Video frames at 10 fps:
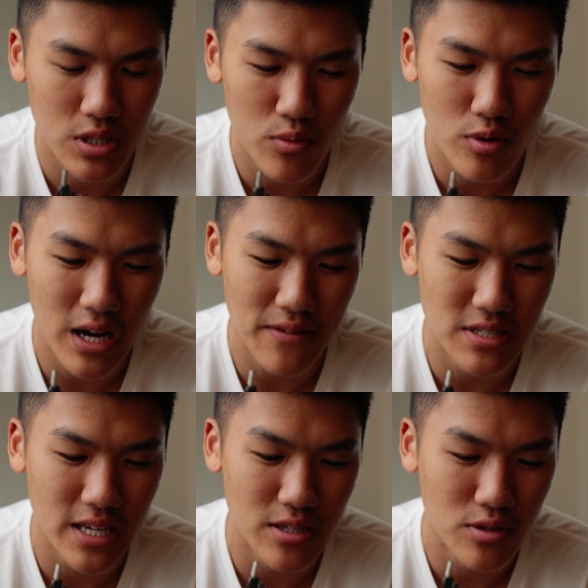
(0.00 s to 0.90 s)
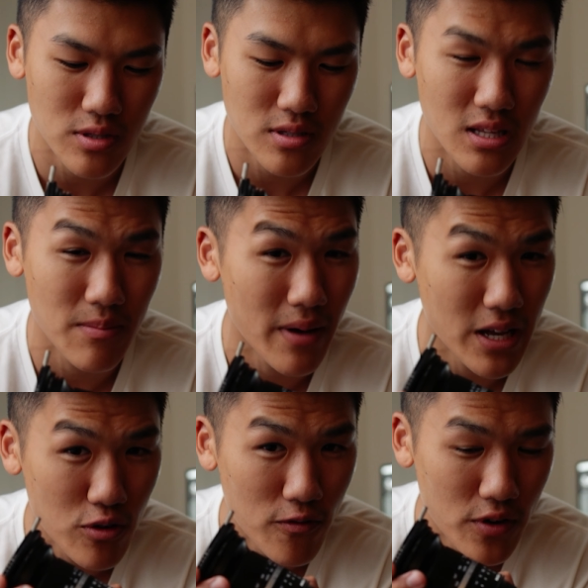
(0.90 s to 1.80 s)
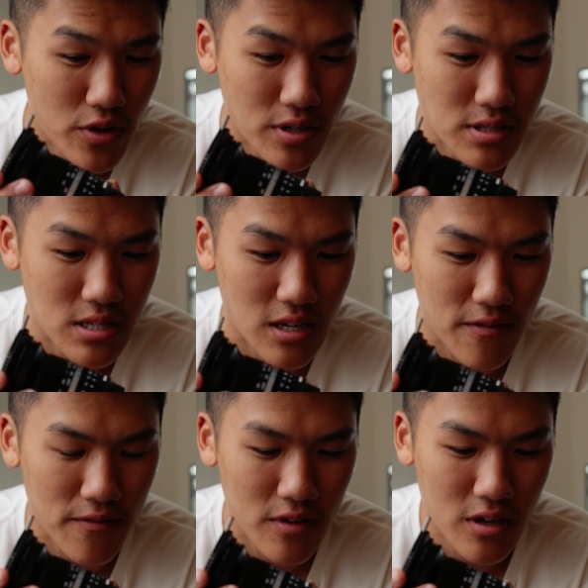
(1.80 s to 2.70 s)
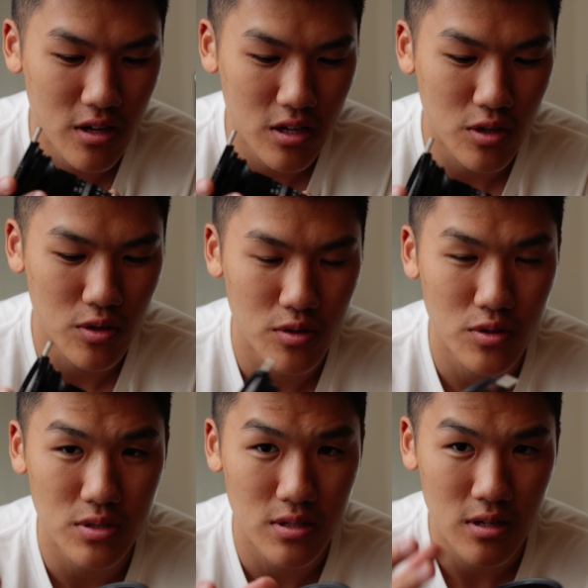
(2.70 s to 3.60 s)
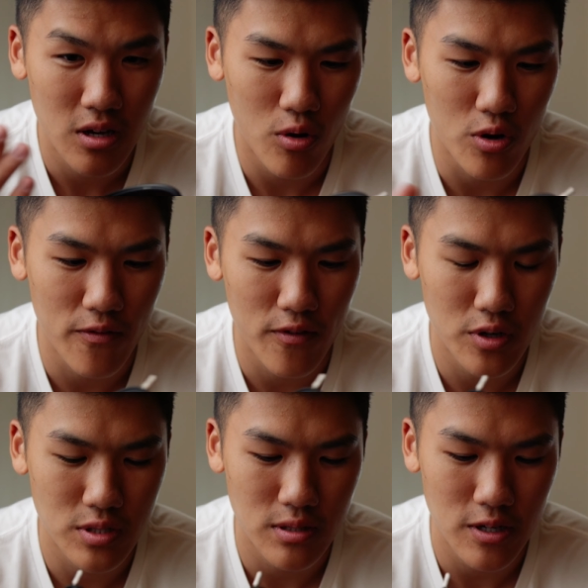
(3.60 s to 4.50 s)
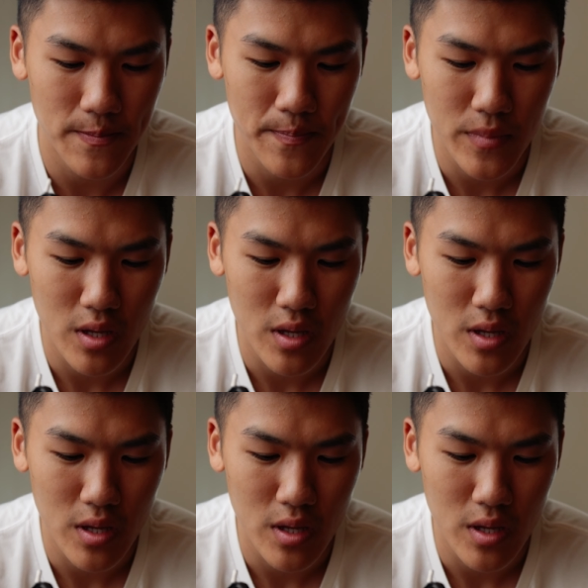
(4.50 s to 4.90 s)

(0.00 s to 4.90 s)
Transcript: You will have to get used to the manual focus if you use autofocus a lot.